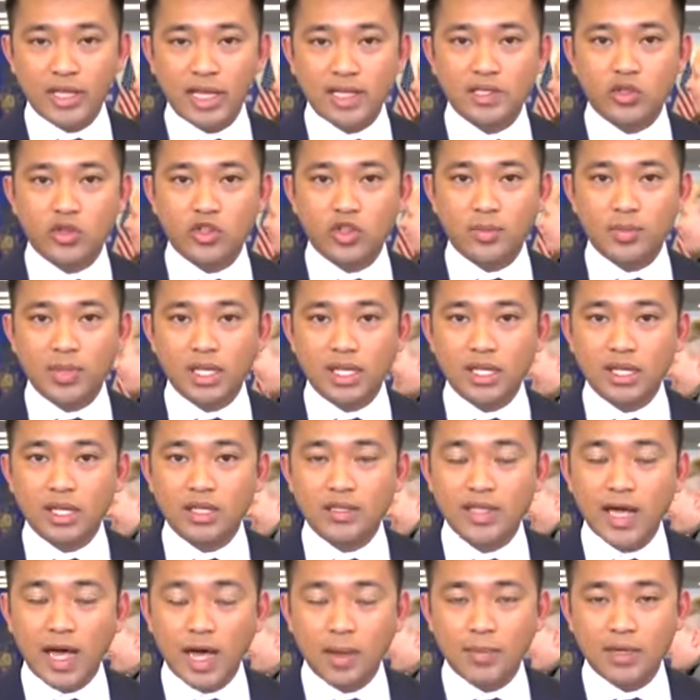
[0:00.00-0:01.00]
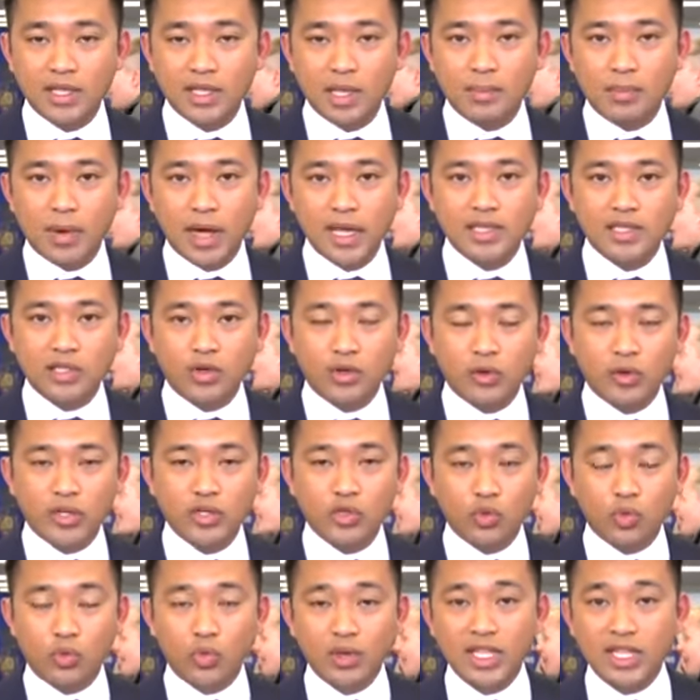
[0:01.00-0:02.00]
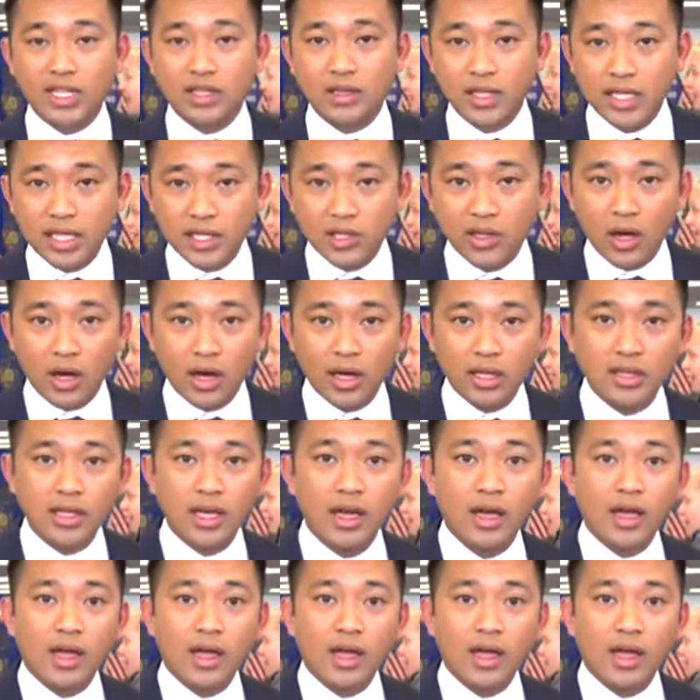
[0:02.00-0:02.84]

That's going to be a topic that Biden's going to really lean on.